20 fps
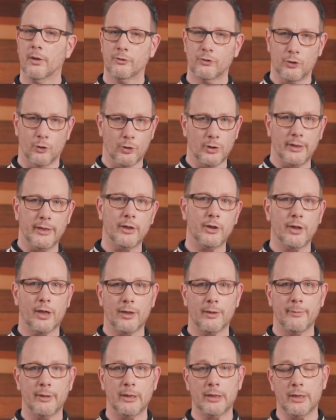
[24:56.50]
So clear
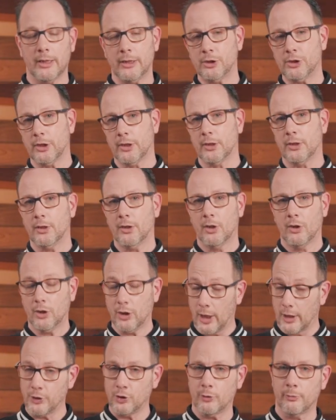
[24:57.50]
documentation,
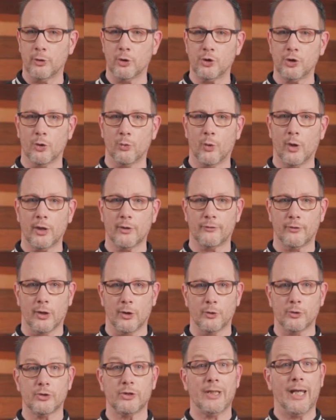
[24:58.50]
contribution
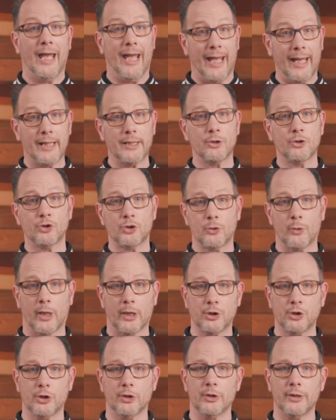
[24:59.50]
workflows, and a
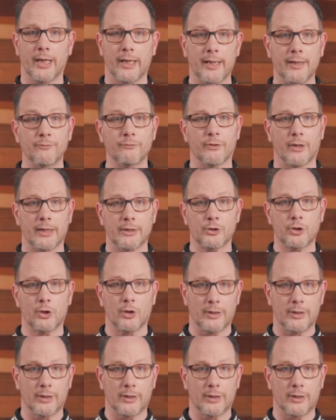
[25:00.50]
structure that invites